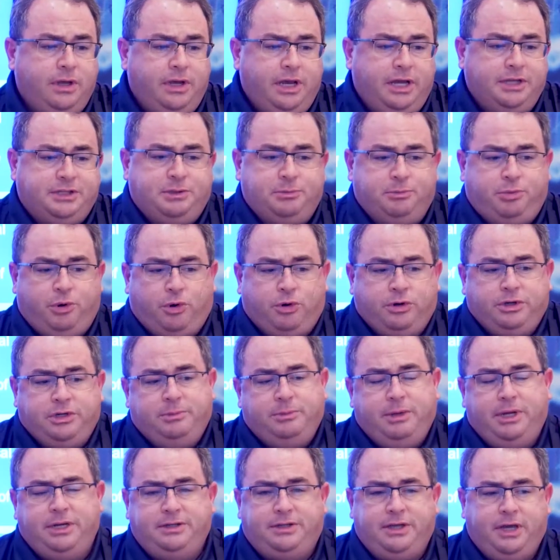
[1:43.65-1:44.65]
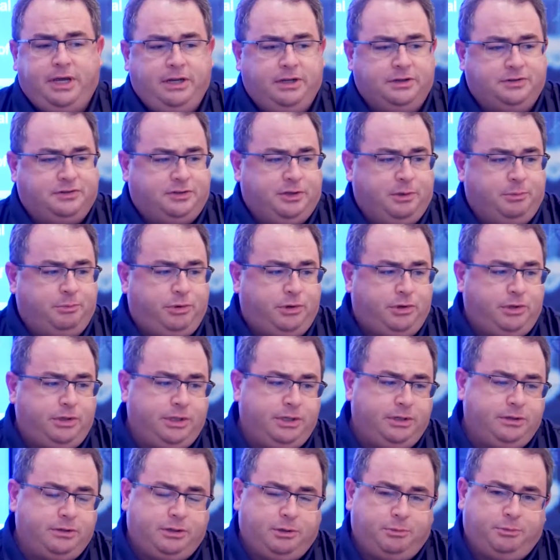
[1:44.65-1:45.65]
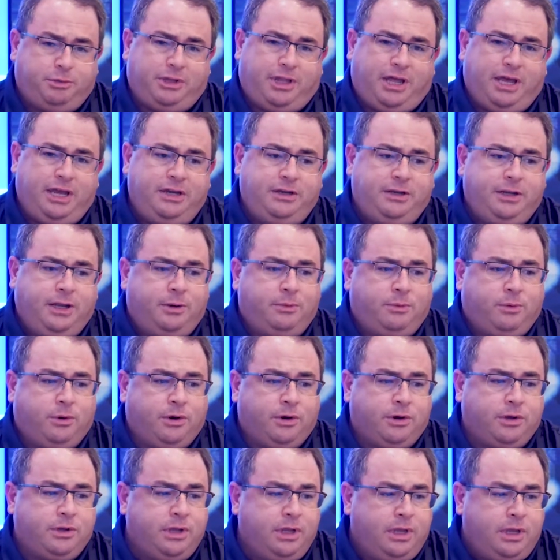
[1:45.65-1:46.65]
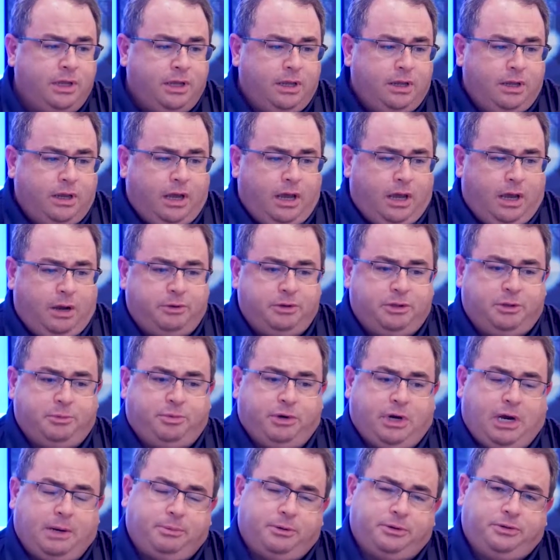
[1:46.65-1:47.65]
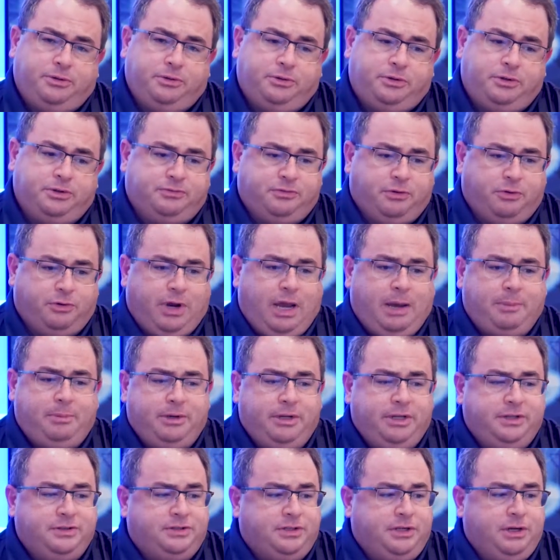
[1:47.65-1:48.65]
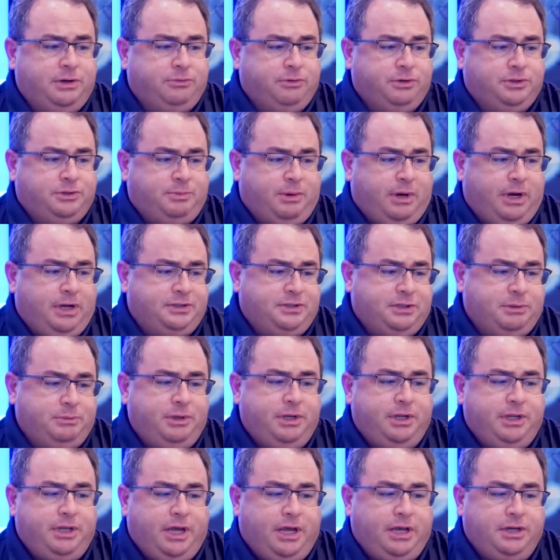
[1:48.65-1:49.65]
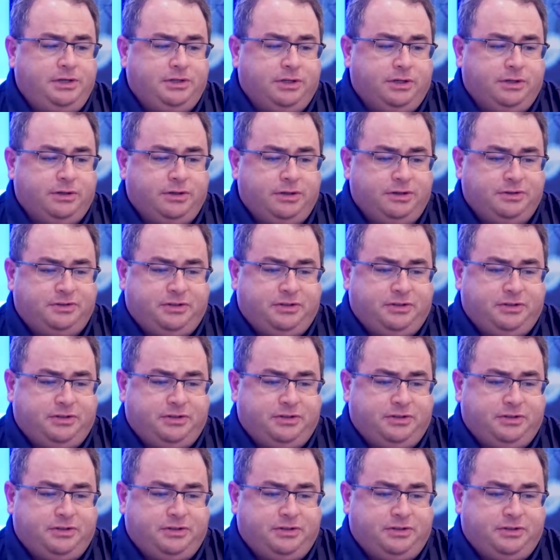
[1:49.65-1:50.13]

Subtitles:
It's important to maintain a simple and compliant network with the proper tools for rapid incident response and mitigation.